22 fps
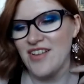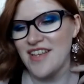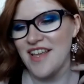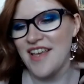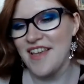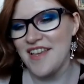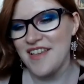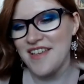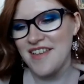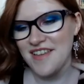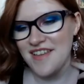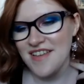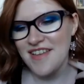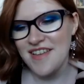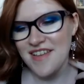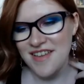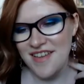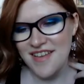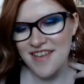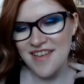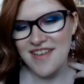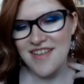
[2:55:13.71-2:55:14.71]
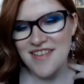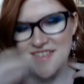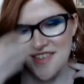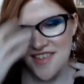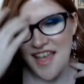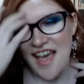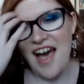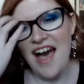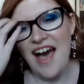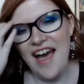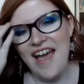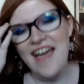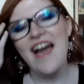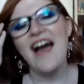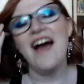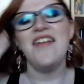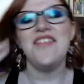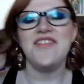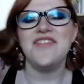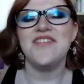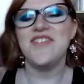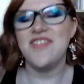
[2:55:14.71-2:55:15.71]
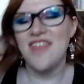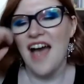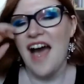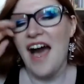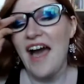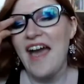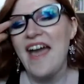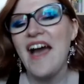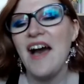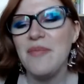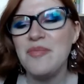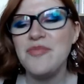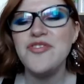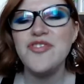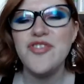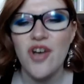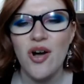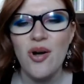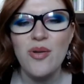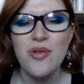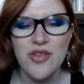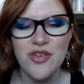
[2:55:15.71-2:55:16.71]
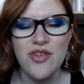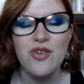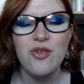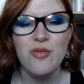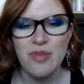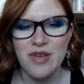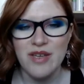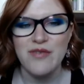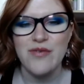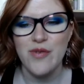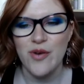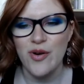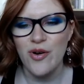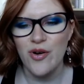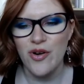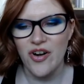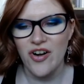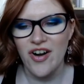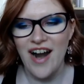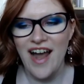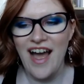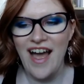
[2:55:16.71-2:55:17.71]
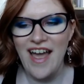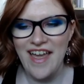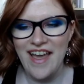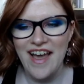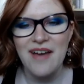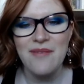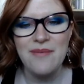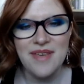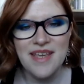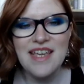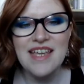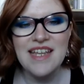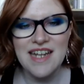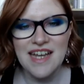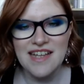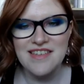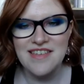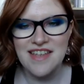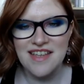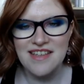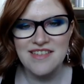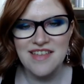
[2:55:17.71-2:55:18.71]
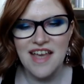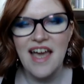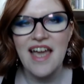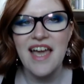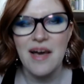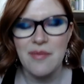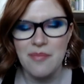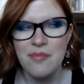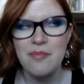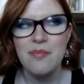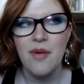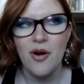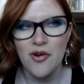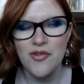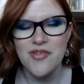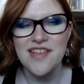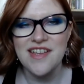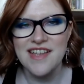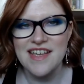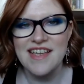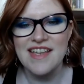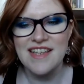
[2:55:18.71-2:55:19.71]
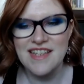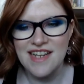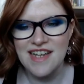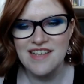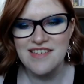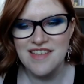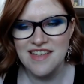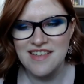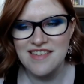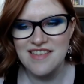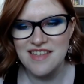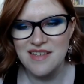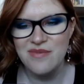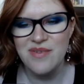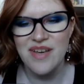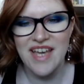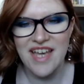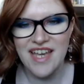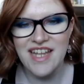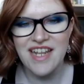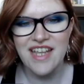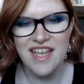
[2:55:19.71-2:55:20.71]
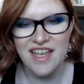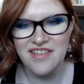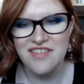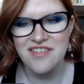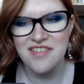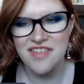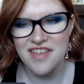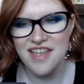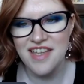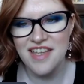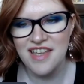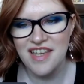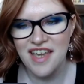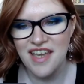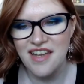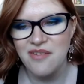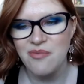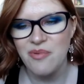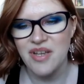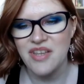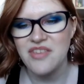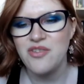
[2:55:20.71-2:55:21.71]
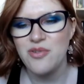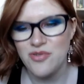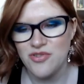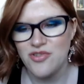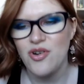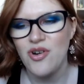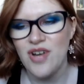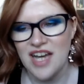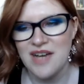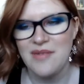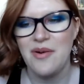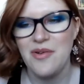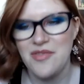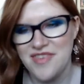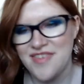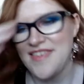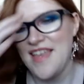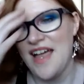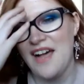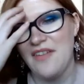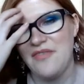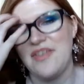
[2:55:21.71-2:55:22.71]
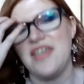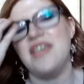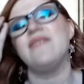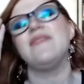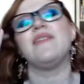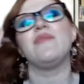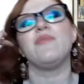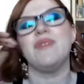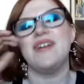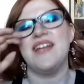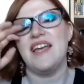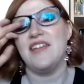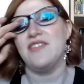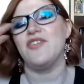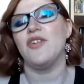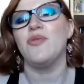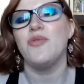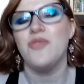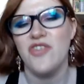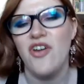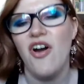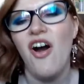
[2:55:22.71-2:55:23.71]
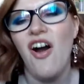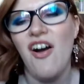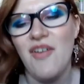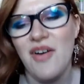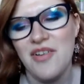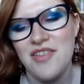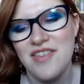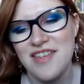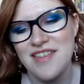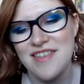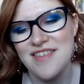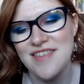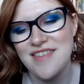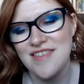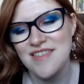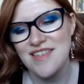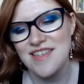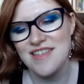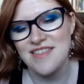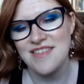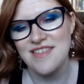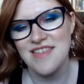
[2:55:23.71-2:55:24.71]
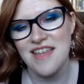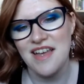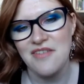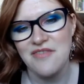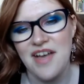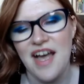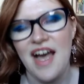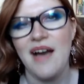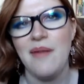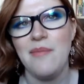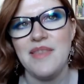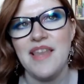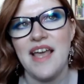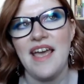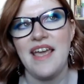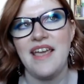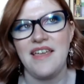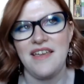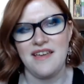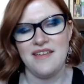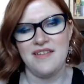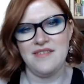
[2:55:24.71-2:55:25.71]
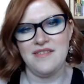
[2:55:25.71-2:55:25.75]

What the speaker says: Like I had I have told you before, I have mostly inattentive ADHD, and when you talk about stuff, even when I don't know about this stuff, I'm like